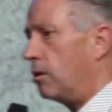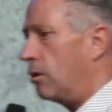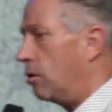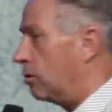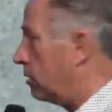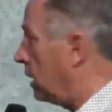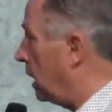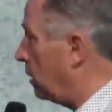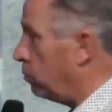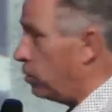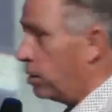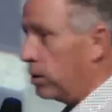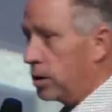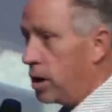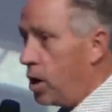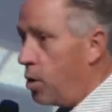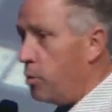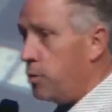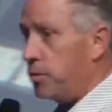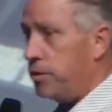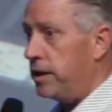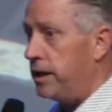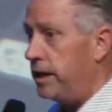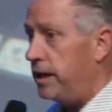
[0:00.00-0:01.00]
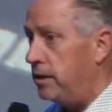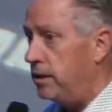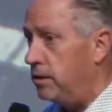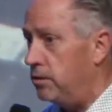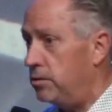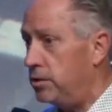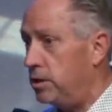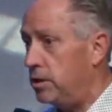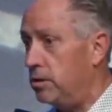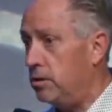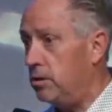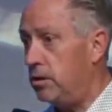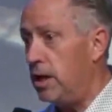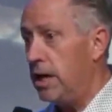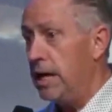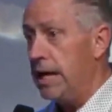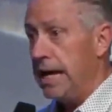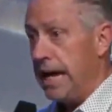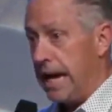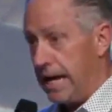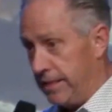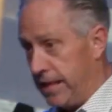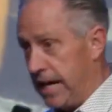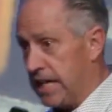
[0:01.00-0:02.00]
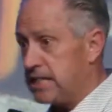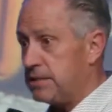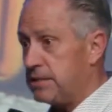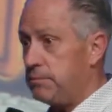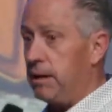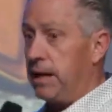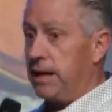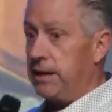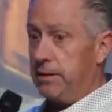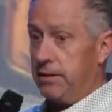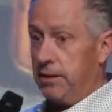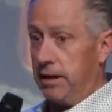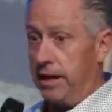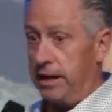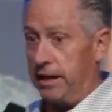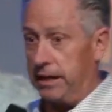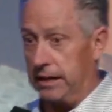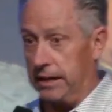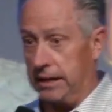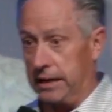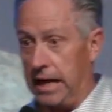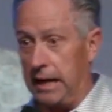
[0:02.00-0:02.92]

or I won't go with any who do, and that's my thing.